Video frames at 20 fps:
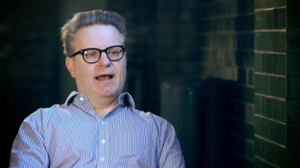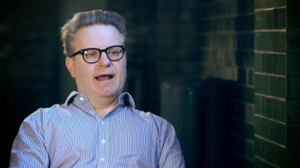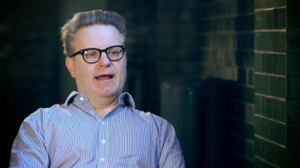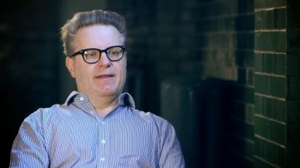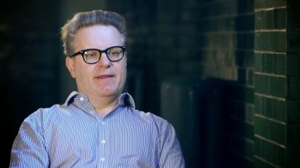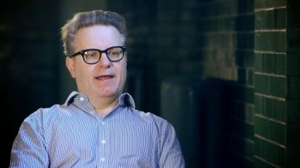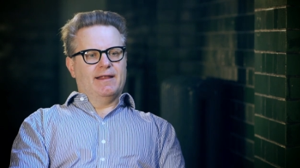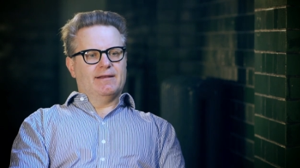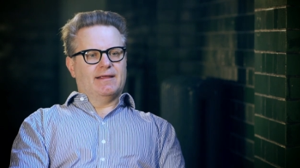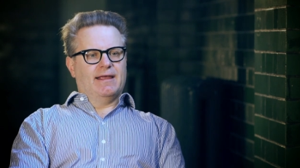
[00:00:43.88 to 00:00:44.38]

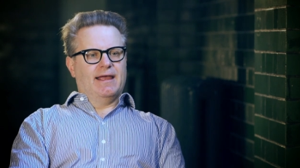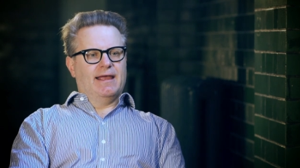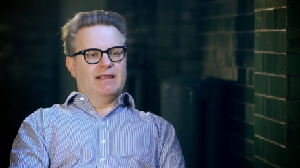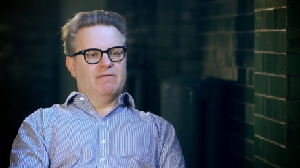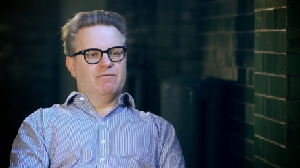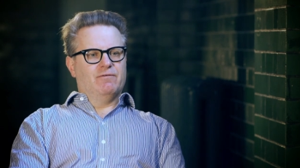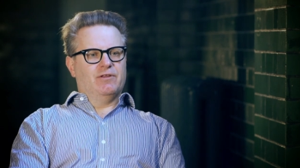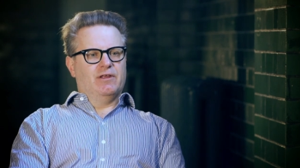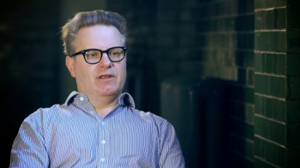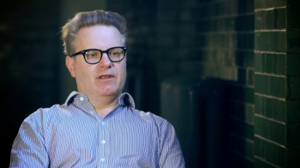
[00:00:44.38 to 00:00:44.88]
and that
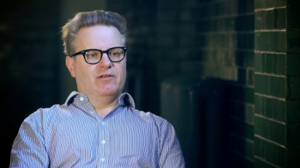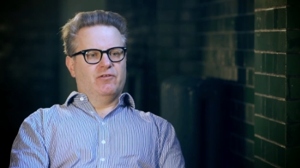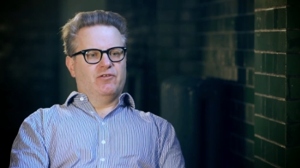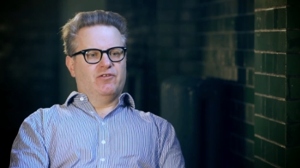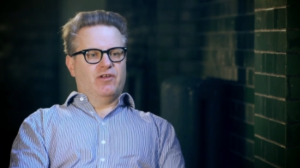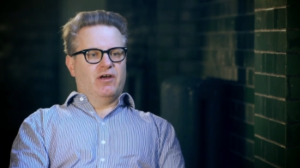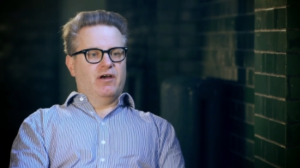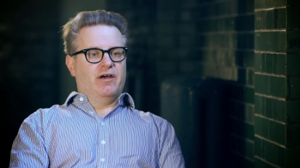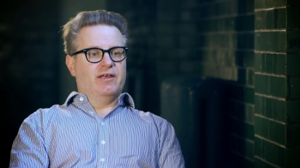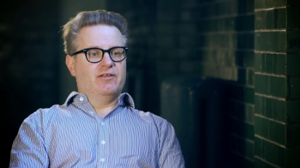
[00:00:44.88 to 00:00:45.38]
gave the
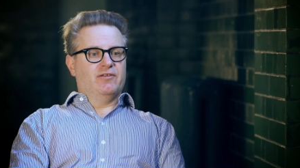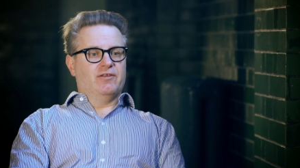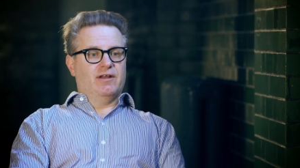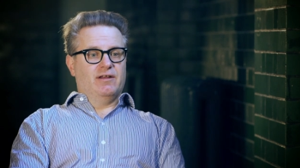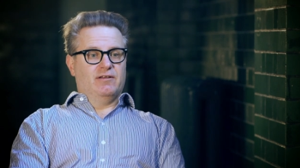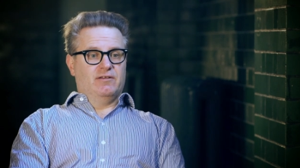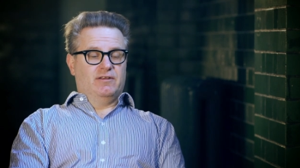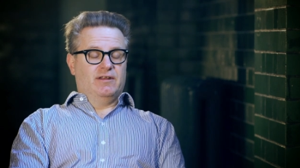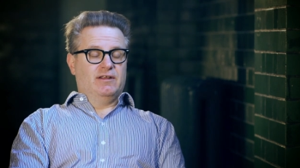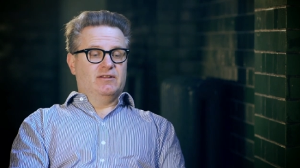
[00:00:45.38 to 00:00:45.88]
size
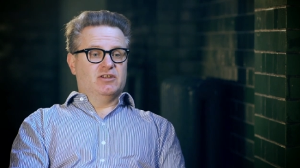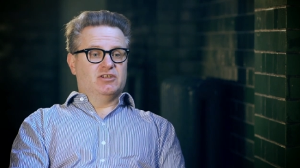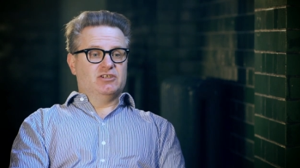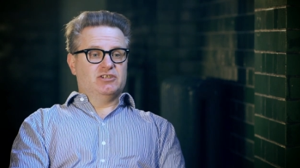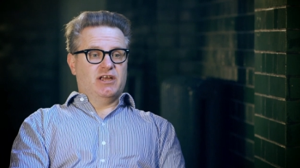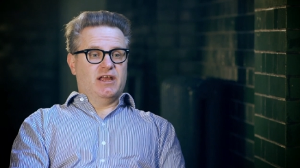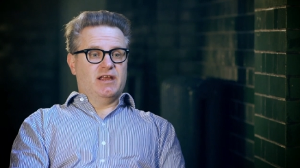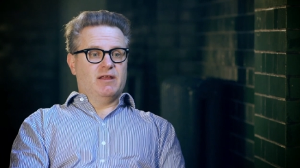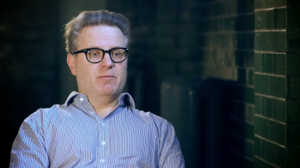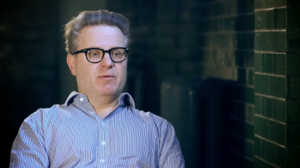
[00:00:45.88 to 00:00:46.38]
and indeed the
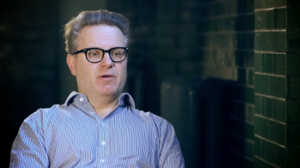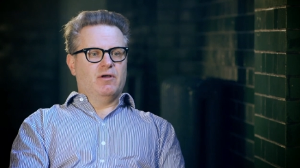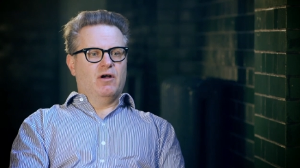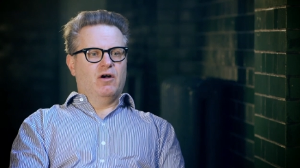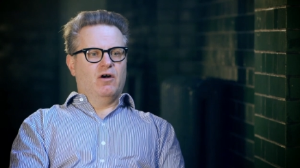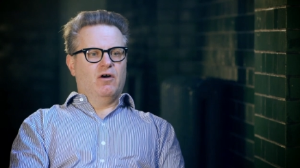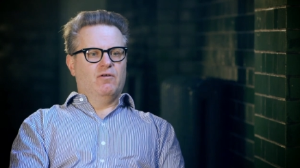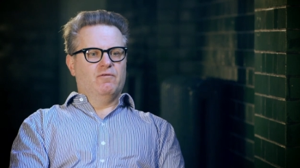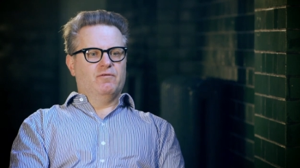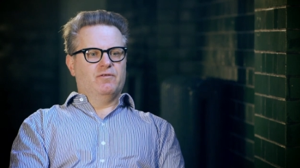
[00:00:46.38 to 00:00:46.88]
shape
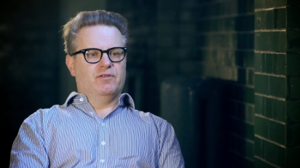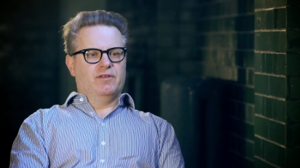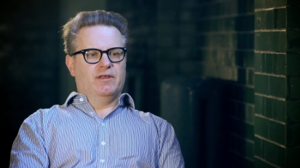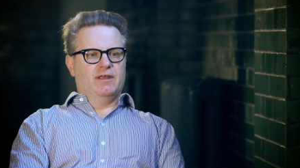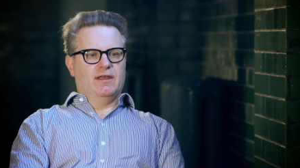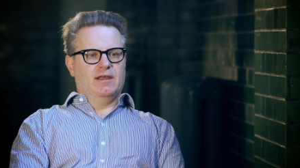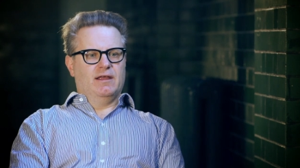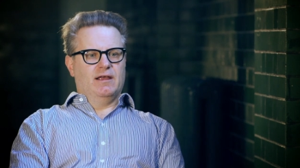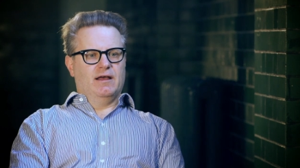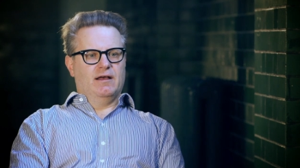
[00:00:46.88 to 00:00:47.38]
of
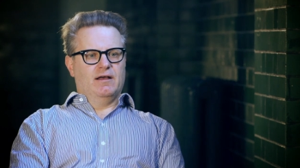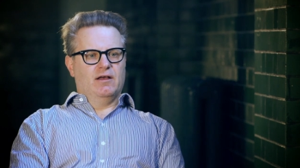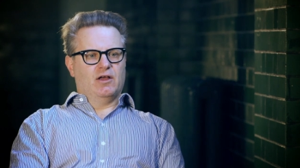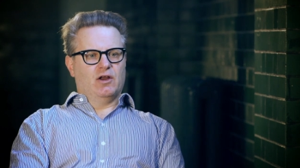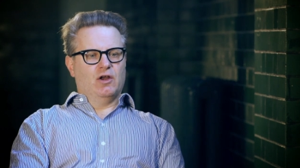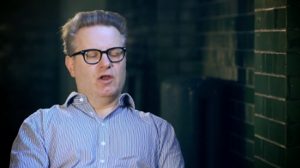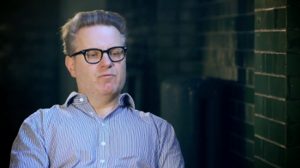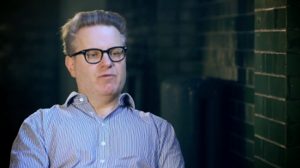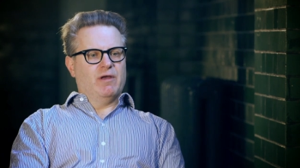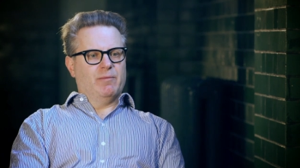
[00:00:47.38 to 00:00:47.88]
the uh,
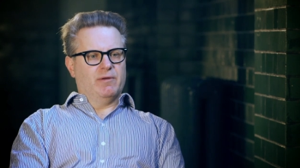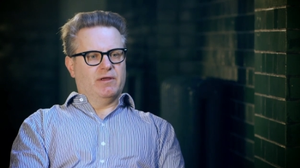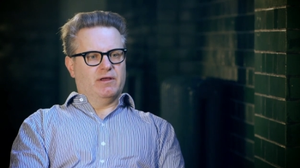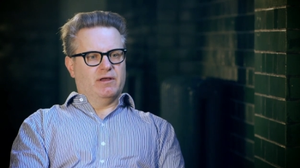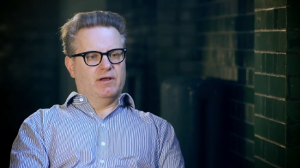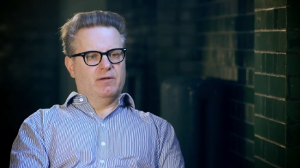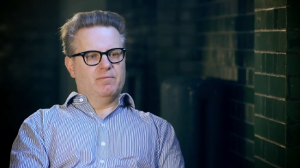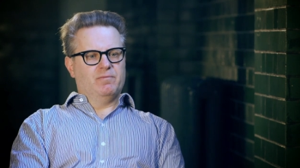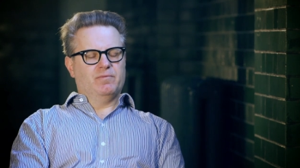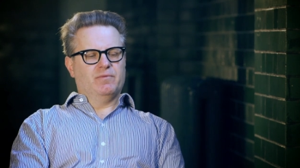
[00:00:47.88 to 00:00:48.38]
globe
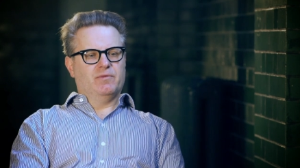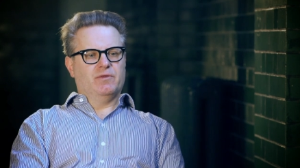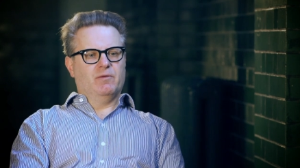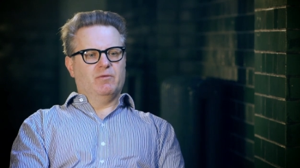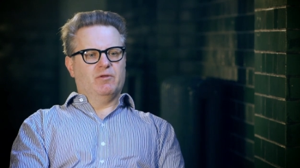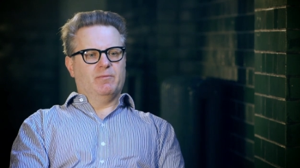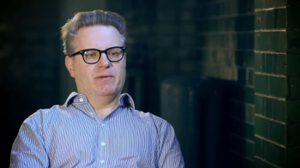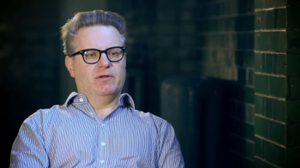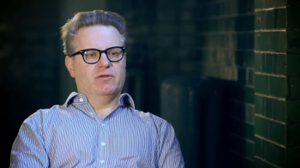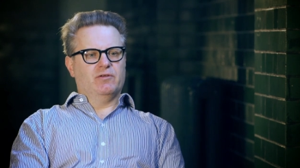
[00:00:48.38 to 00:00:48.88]
replica that
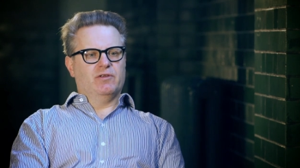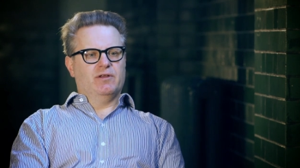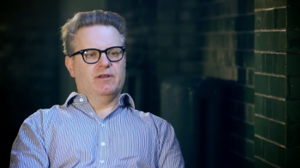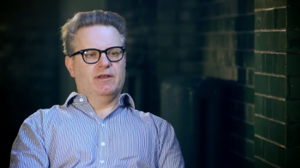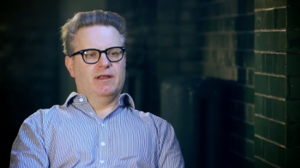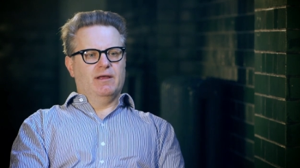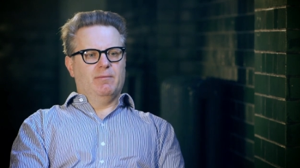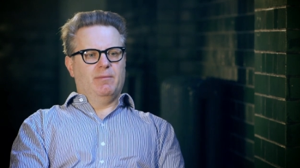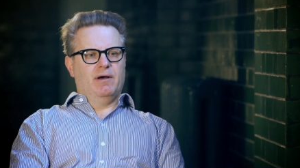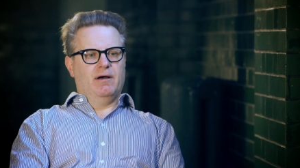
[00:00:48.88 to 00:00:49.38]
was built
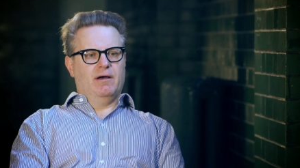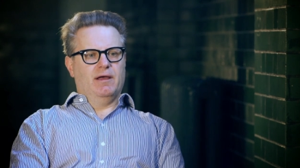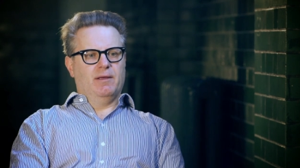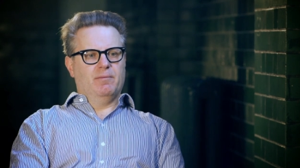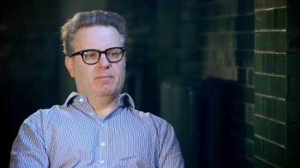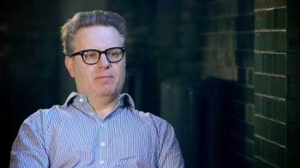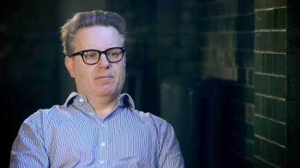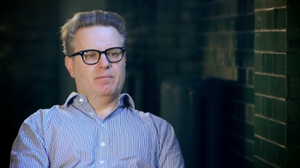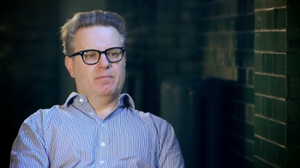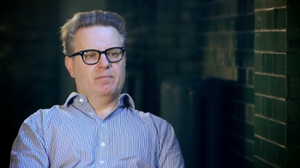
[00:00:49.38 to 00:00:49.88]
nearby.
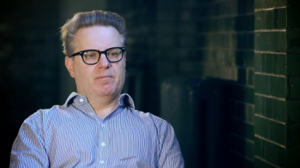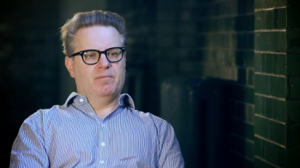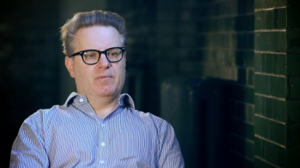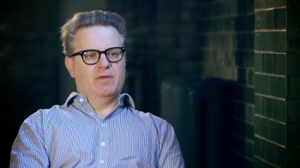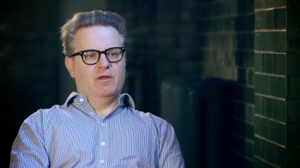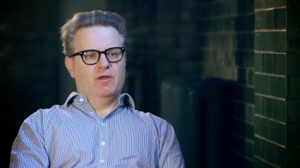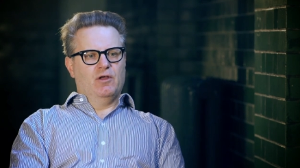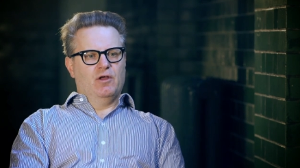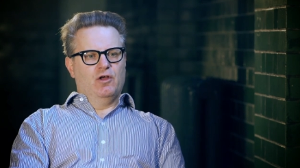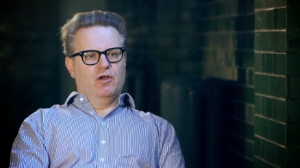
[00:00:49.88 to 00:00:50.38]

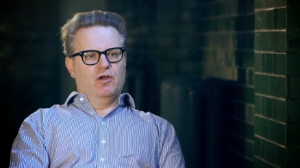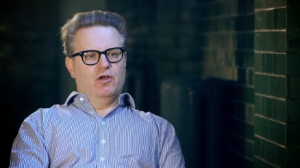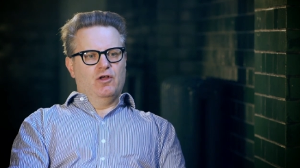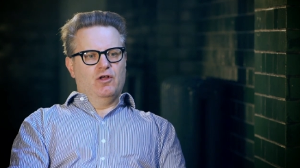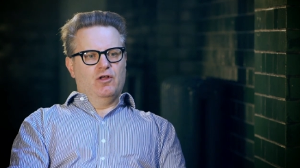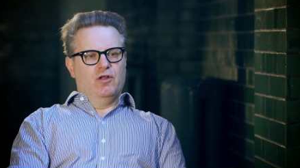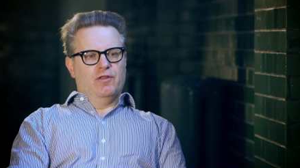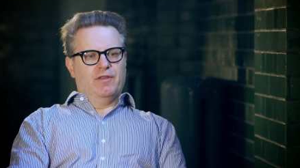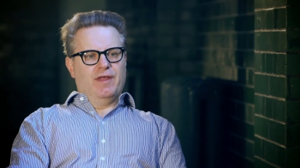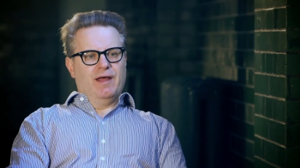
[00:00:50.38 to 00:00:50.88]

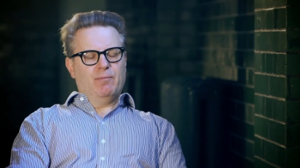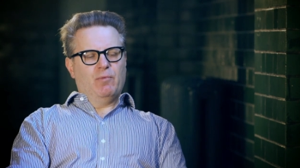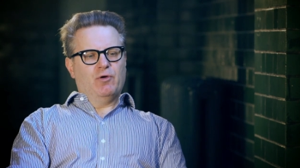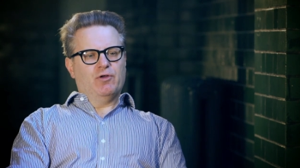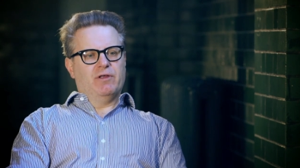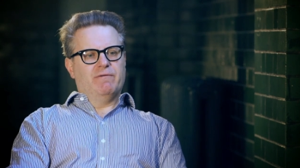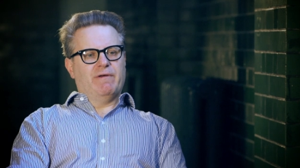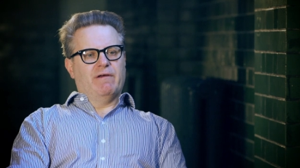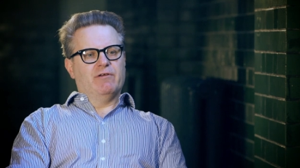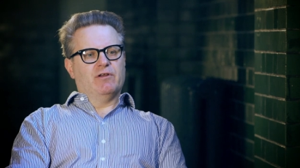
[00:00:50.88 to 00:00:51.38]
That
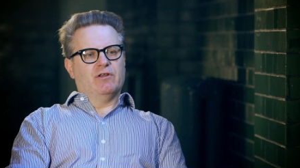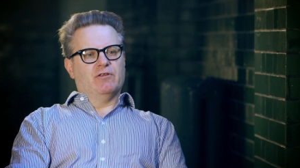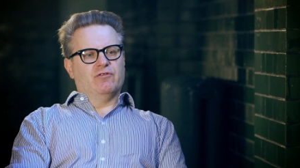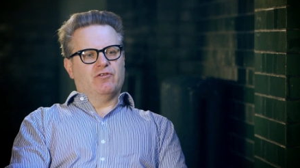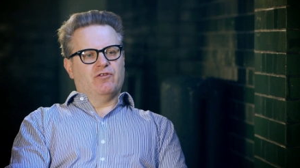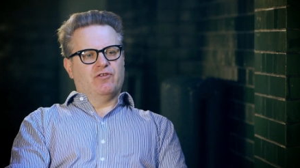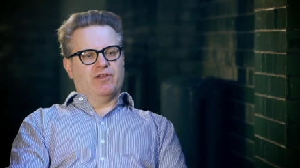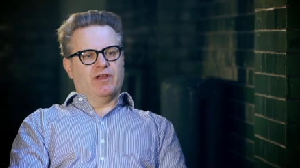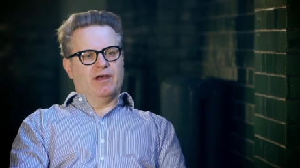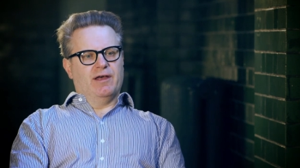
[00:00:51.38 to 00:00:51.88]
body of
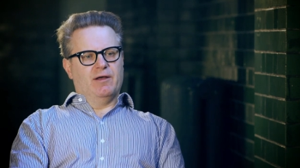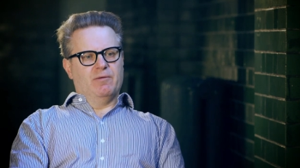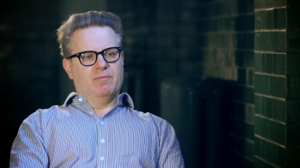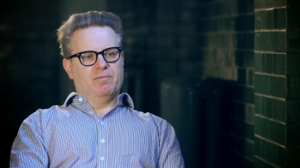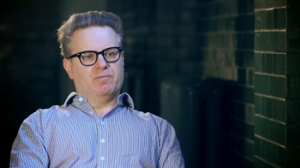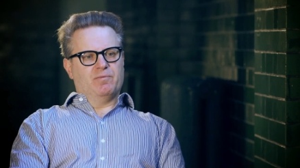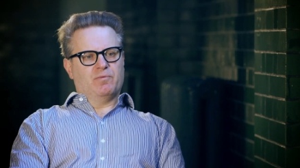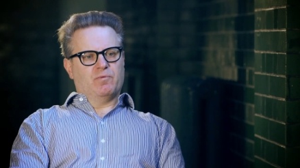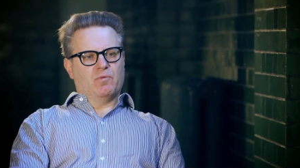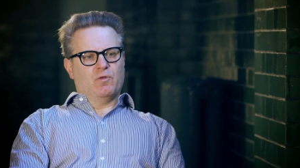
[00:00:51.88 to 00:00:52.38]
evidence
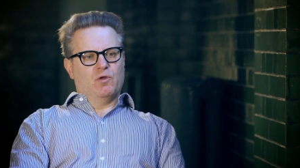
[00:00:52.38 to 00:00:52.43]
um,